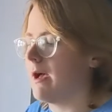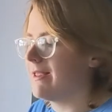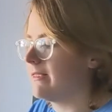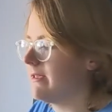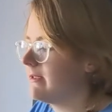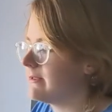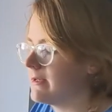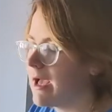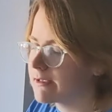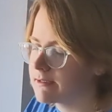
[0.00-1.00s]
I think
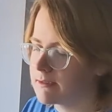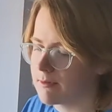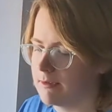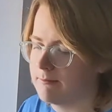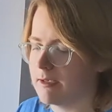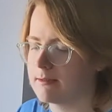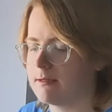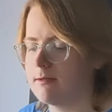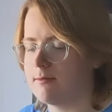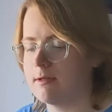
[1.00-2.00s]
next is probably best
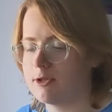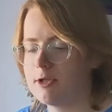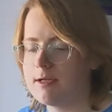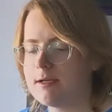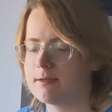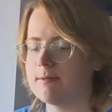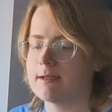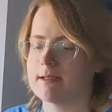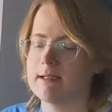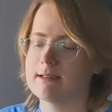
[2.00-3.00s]
to do the cheeks
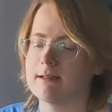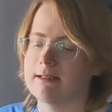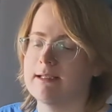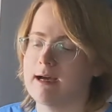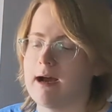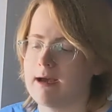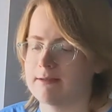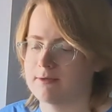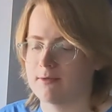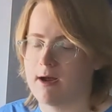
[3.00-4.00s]
because I need to let the
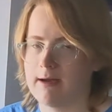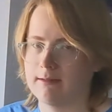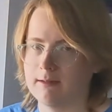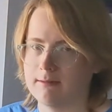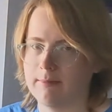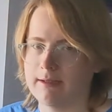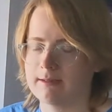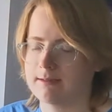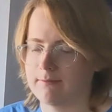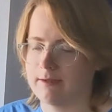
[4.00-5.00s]
eyes dry a little bit.
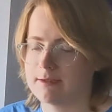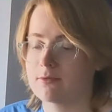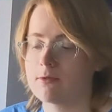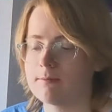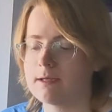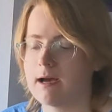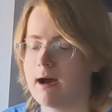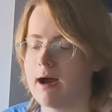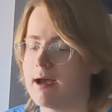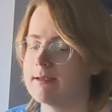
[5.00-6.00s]
Because if I screw up the
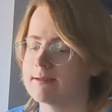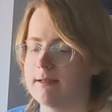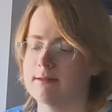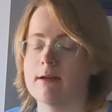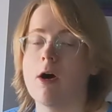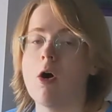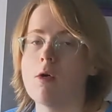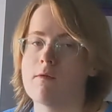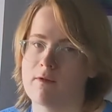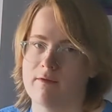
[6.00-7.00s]
eyes, it's
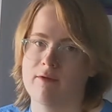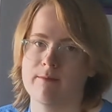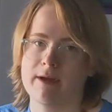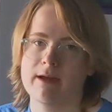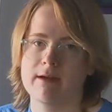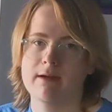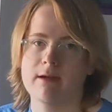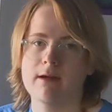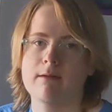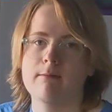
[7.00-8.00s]
over for me.
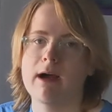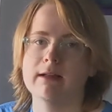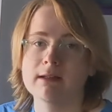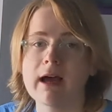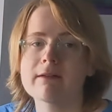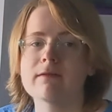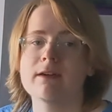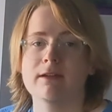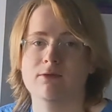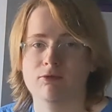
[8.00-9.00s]
My life
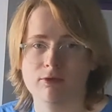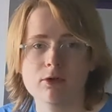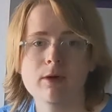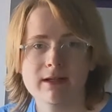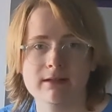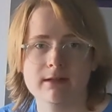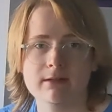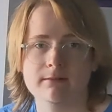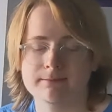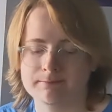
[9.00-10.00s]
is ruined.
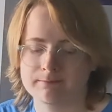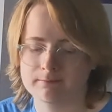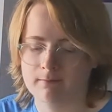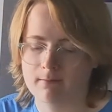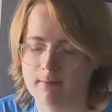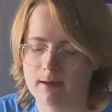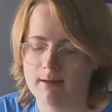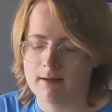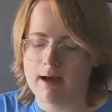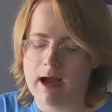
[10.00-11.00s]

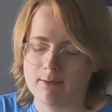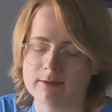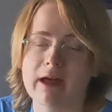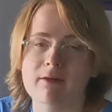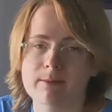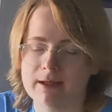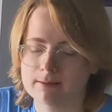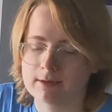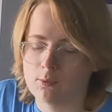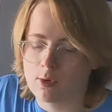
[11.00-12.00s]
I will never be
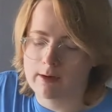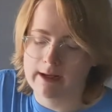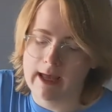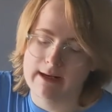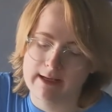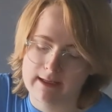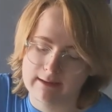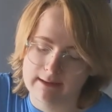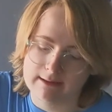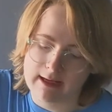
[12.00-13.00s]
able to work again
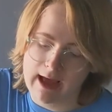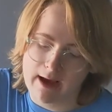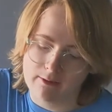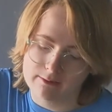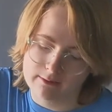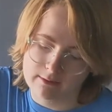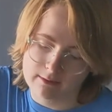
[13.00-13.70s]
in this town.